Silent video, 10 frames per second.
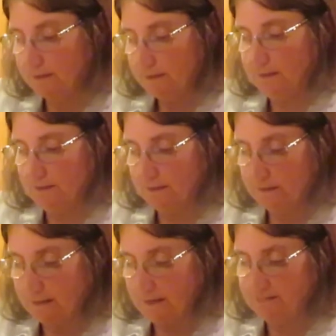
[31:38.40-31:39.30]

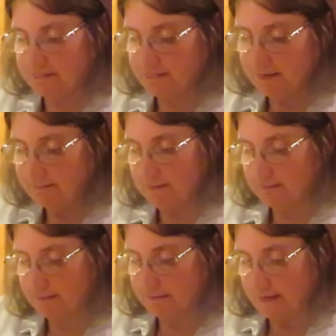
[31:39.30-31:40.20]
And I think
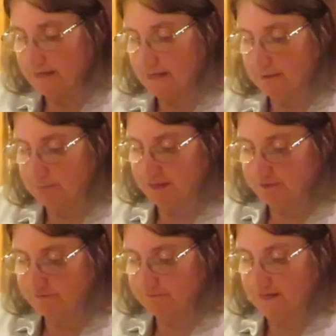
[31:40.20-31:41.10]
that they had
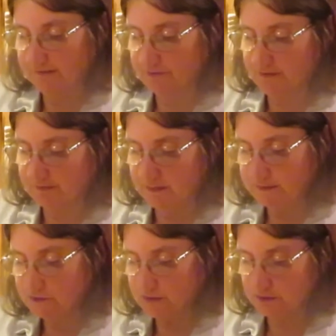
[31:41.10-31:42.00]
better flavor than
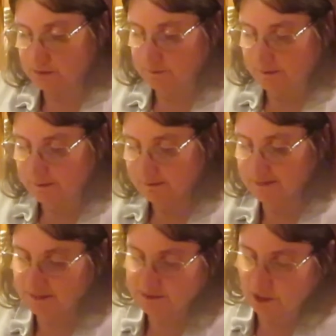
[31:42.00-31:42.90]
these do. These